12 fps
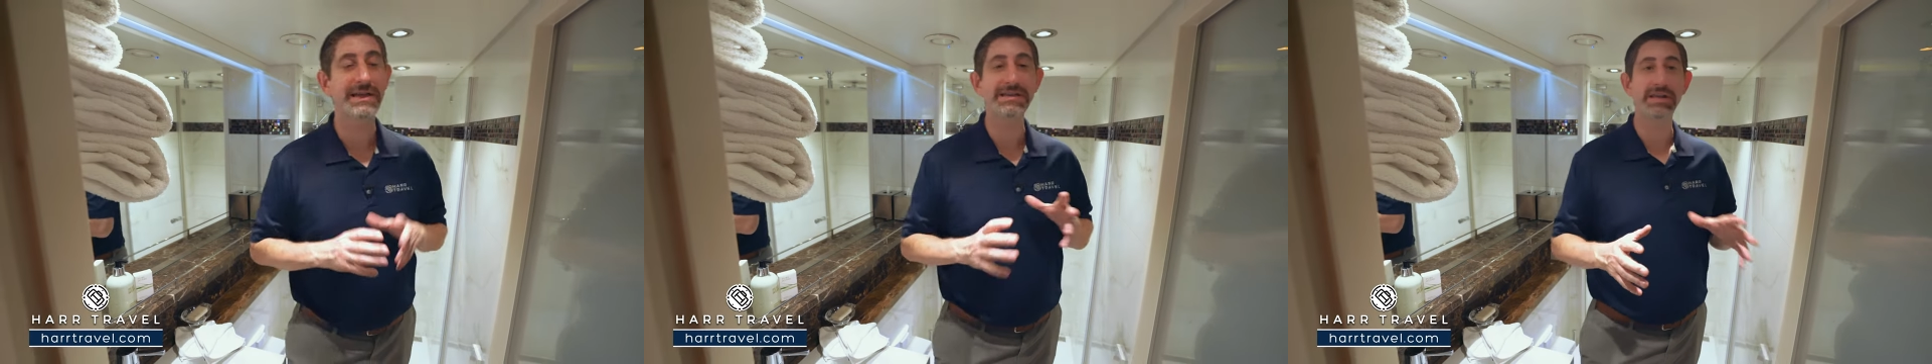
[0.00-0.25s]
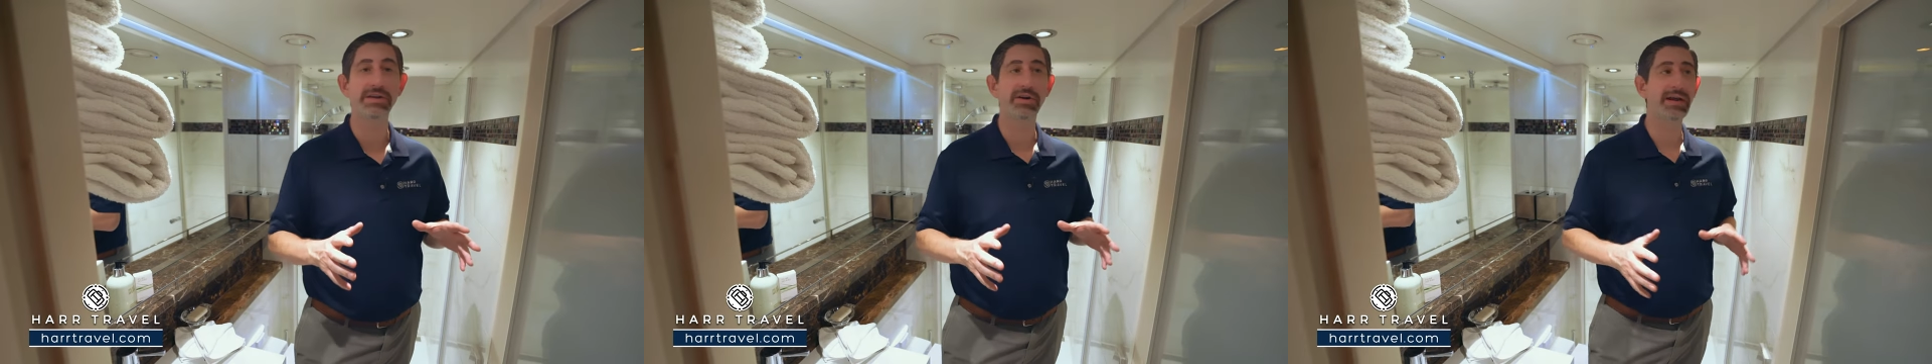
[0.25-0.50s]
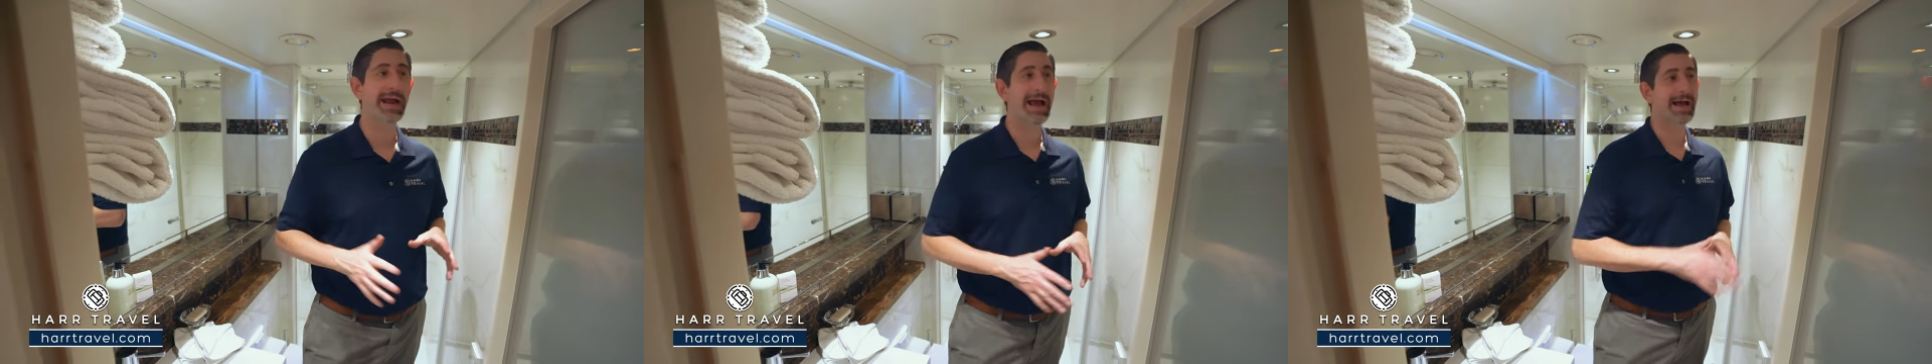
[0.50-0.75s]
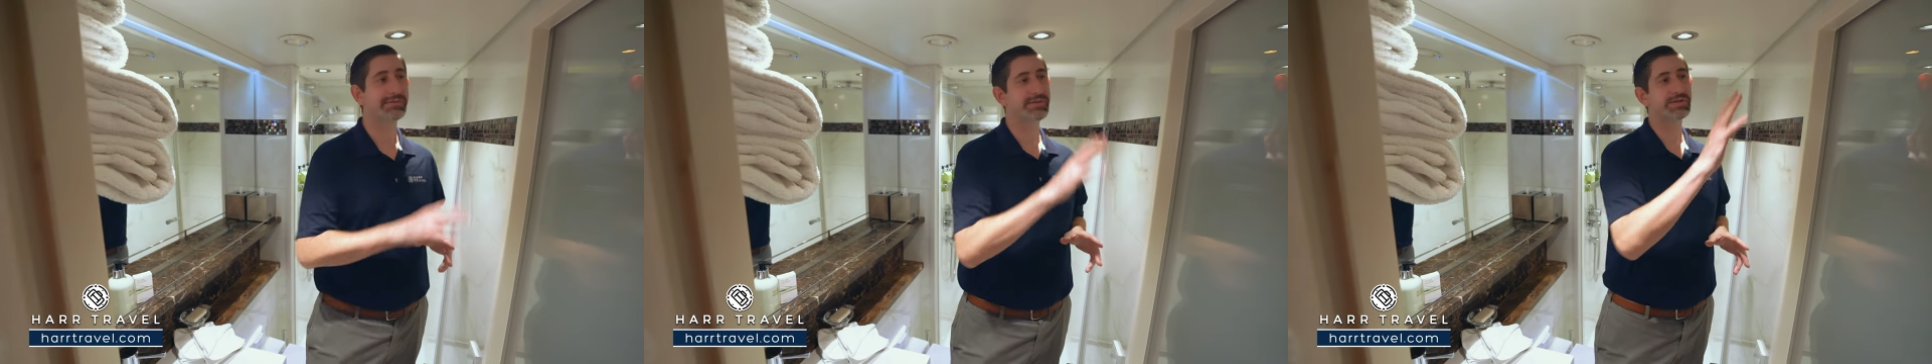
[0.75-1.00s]
is that you're gonna
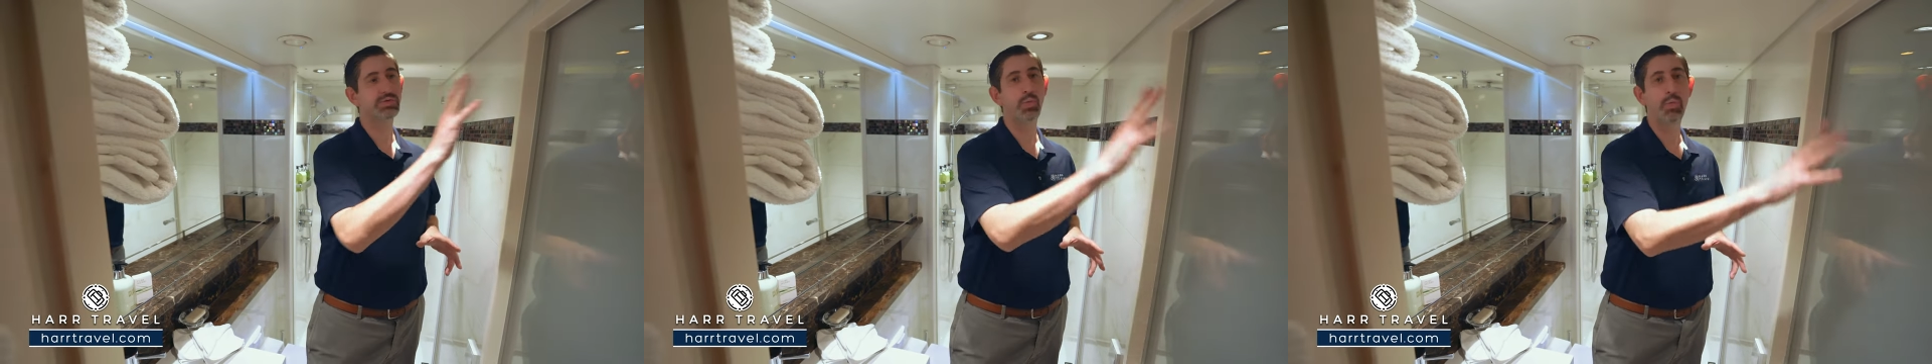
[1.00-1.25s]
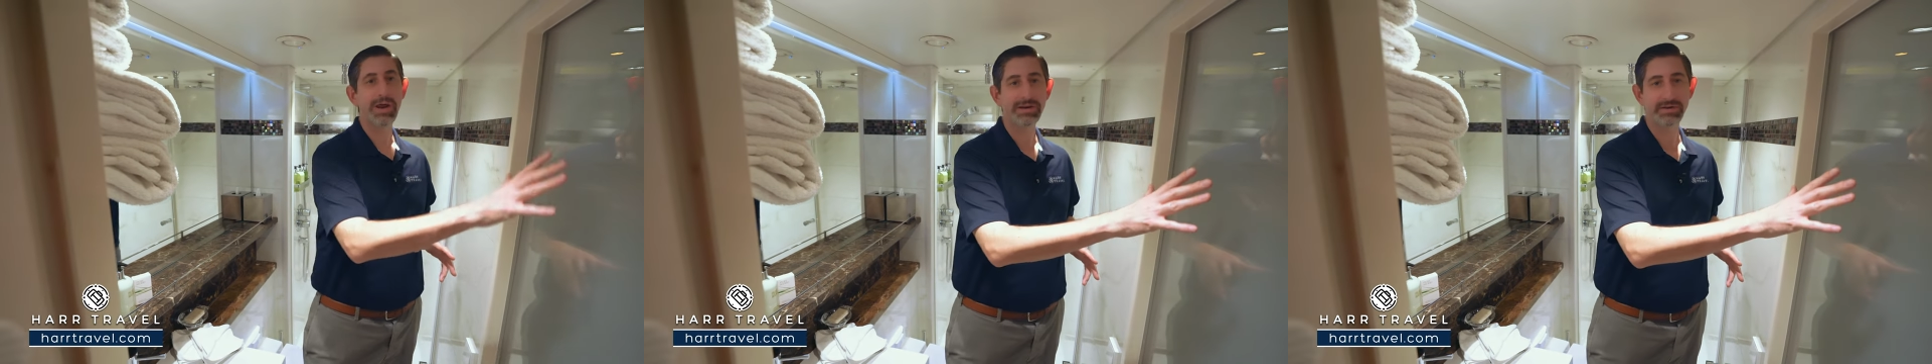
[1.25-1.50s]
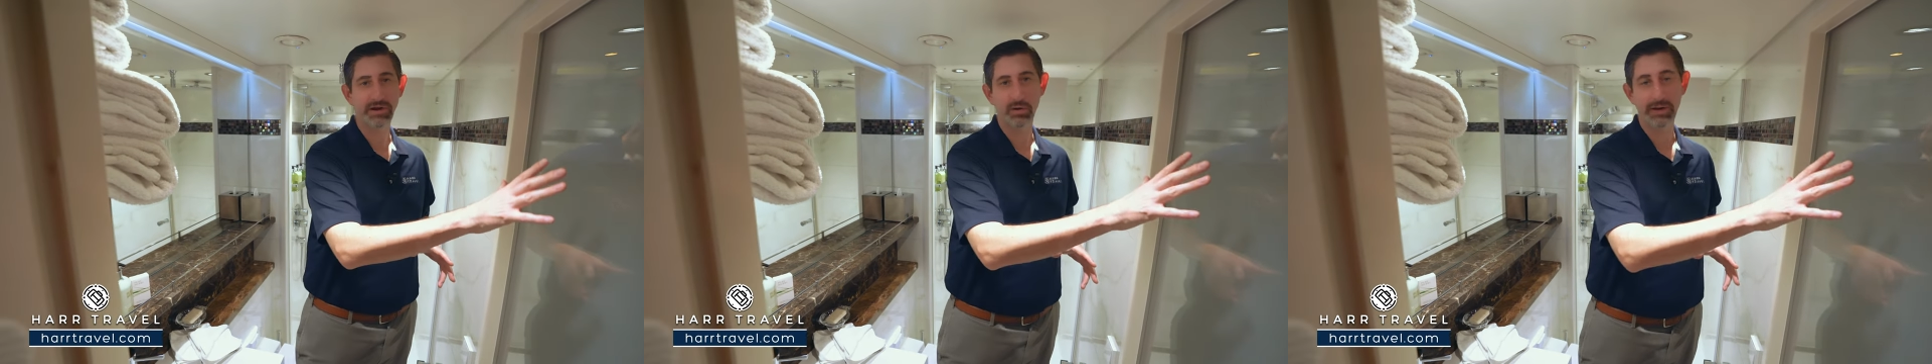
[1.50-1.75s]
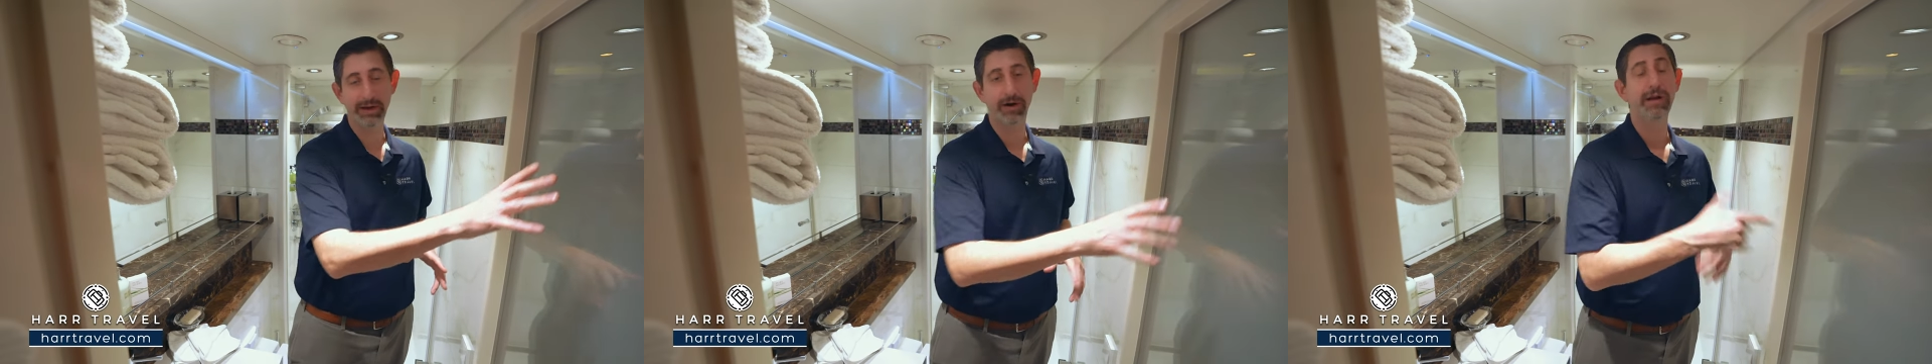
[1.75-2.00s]
have this
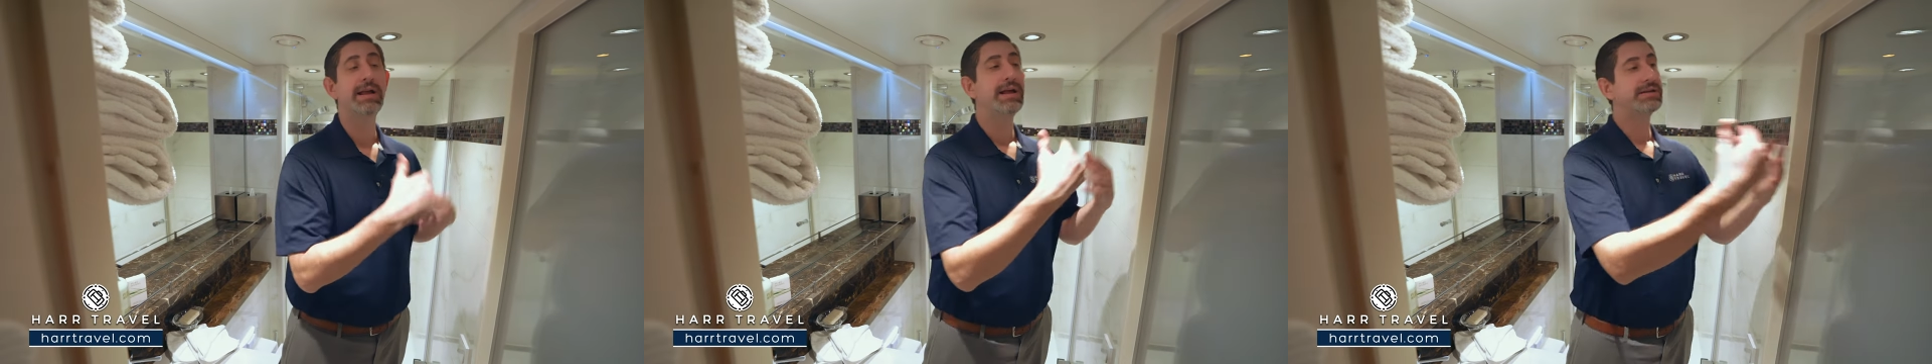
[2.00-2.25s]
window here.